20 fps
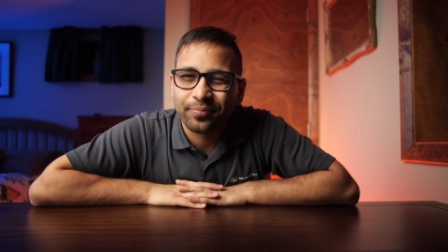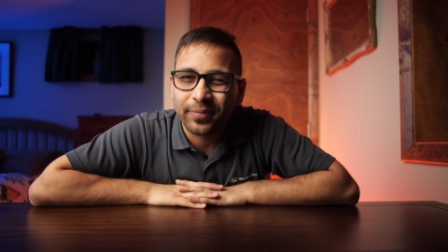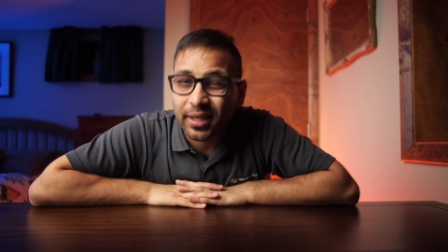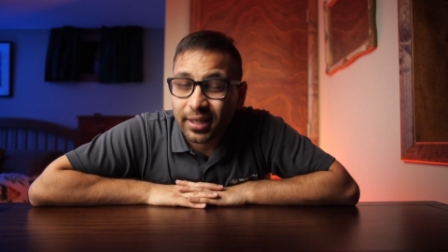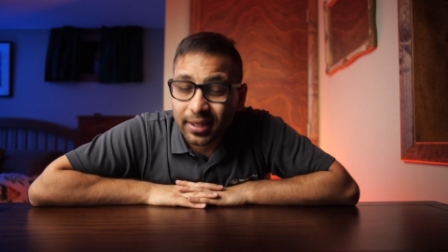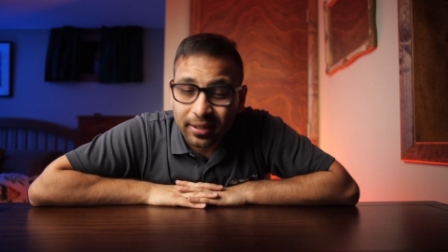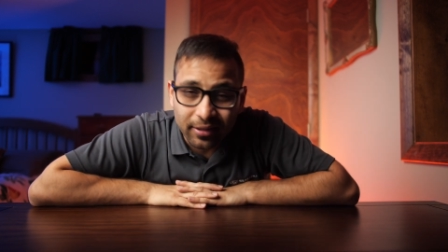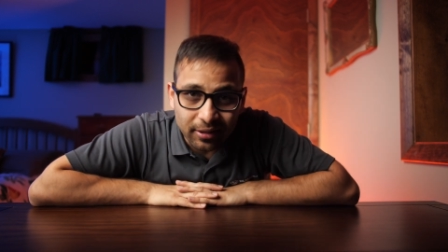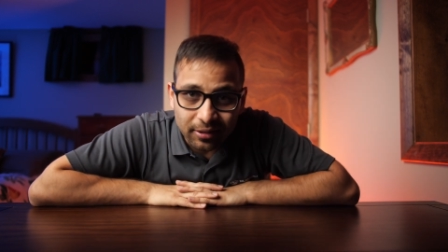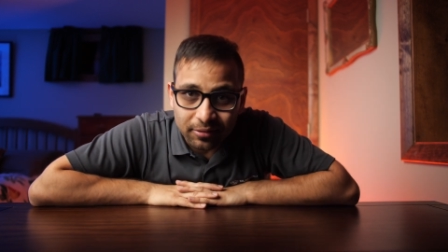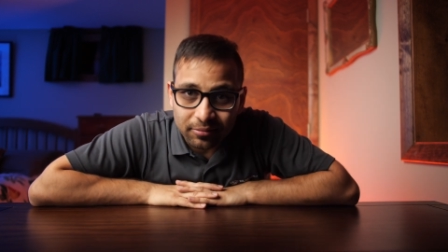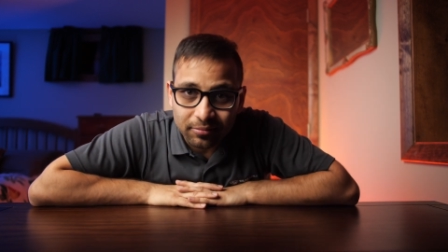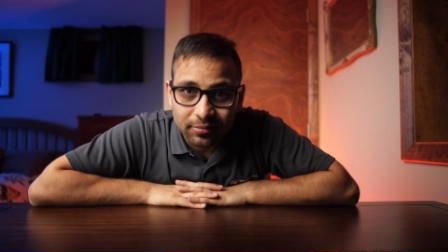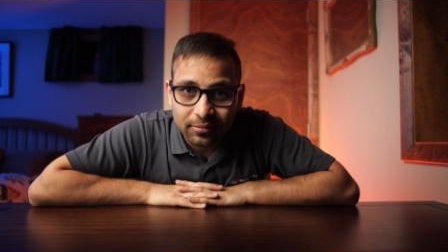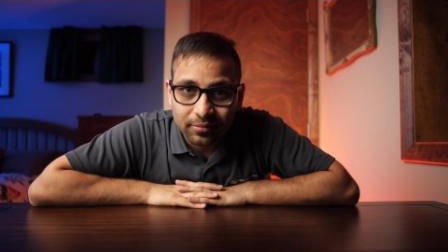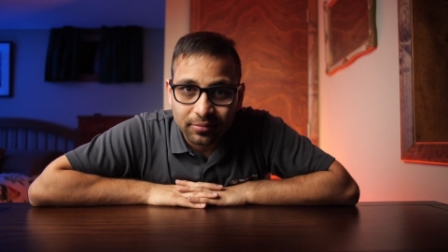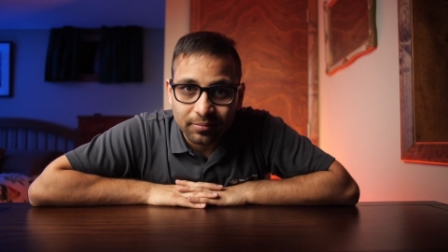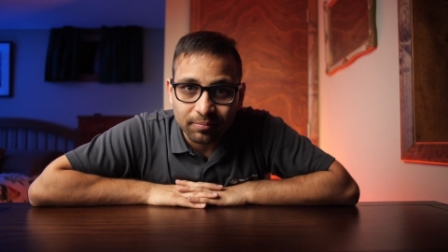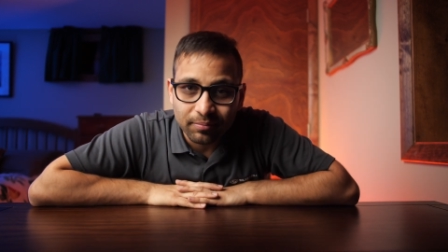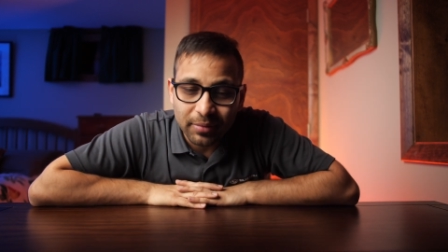I don't know.
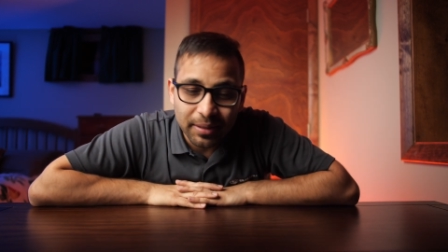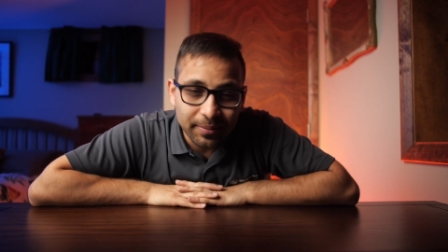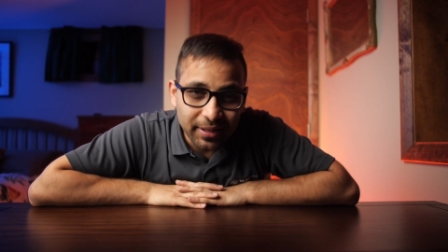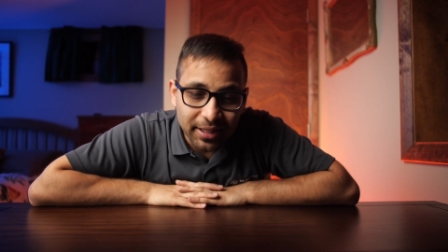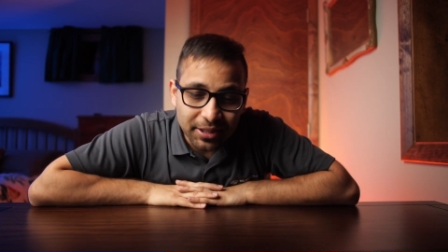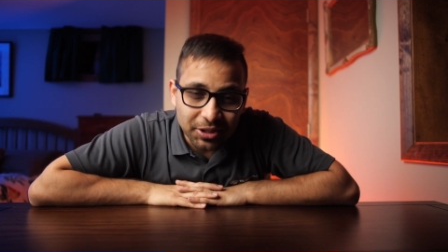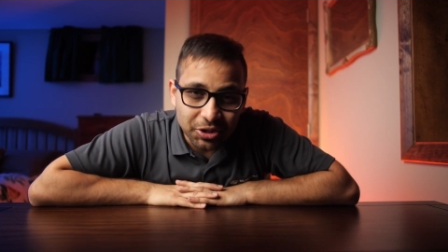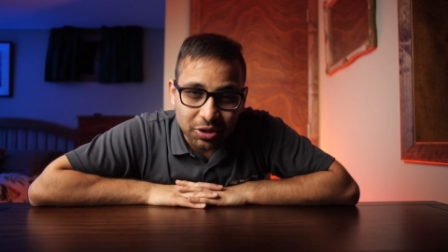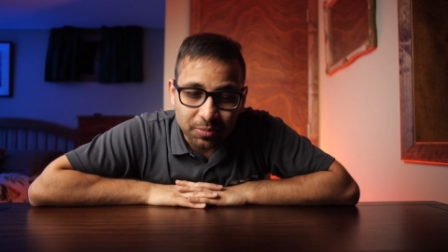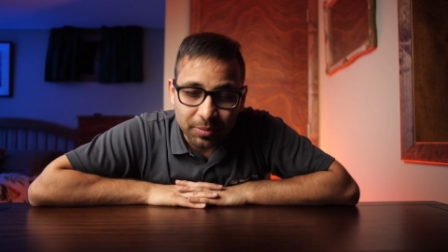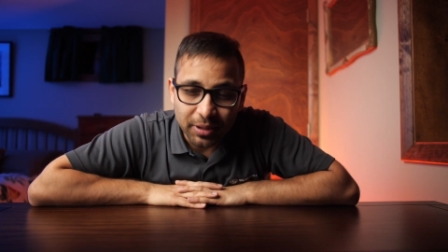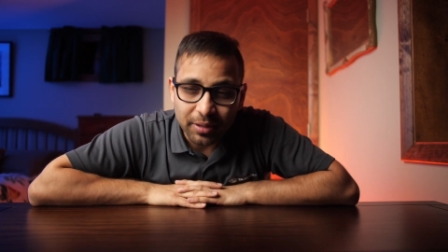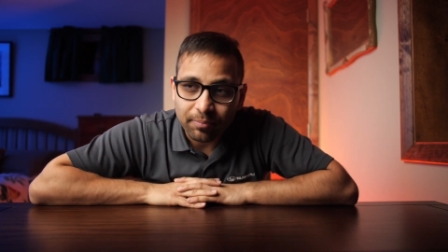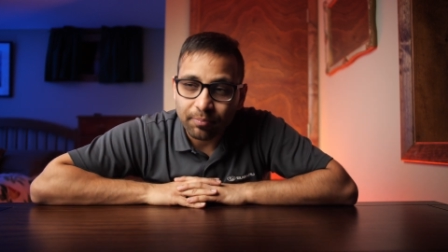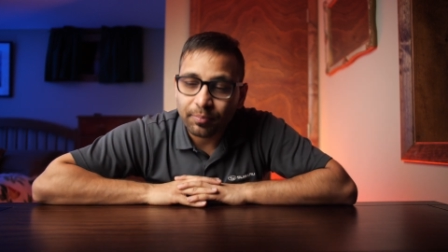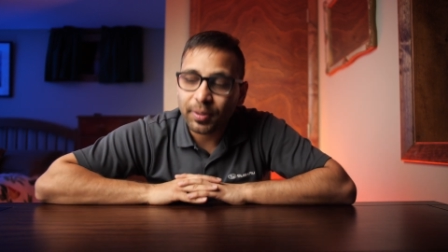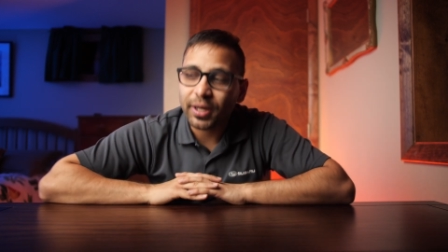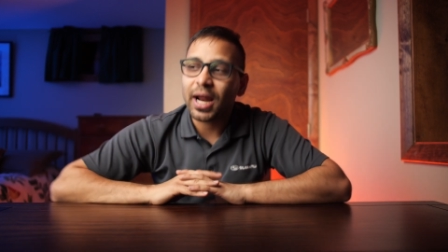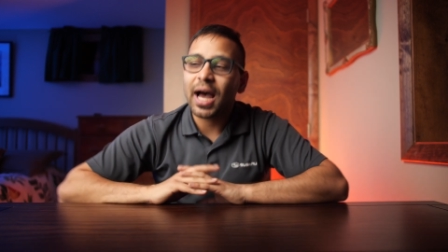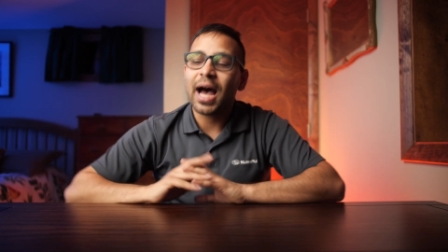Maybe that's just me.
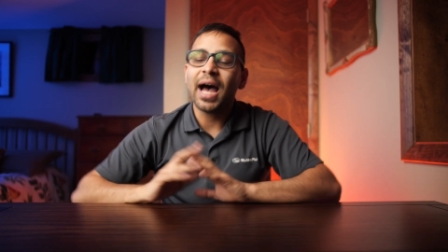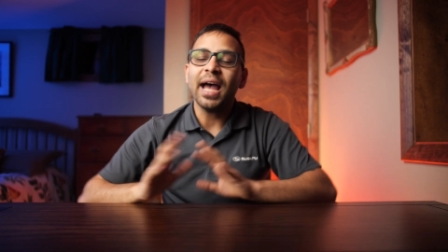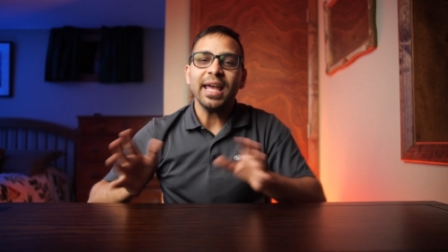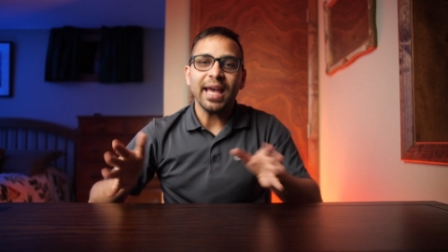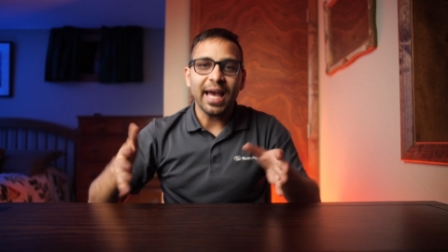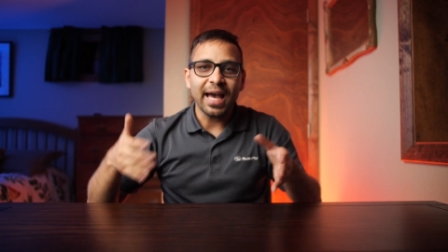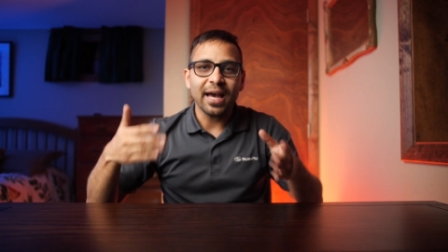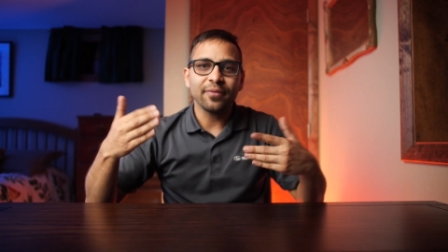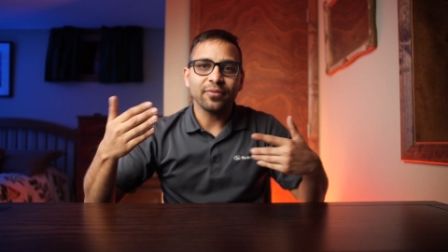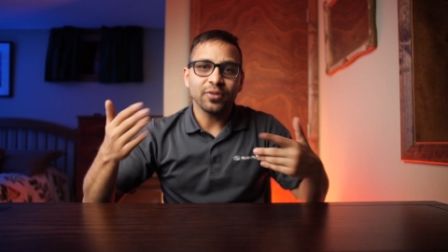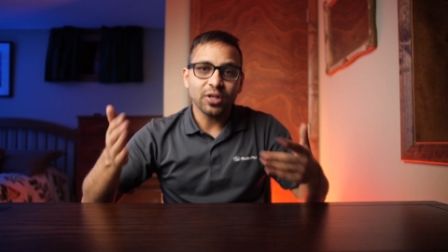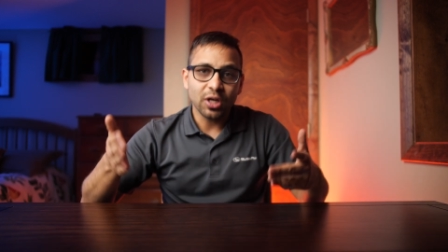But I have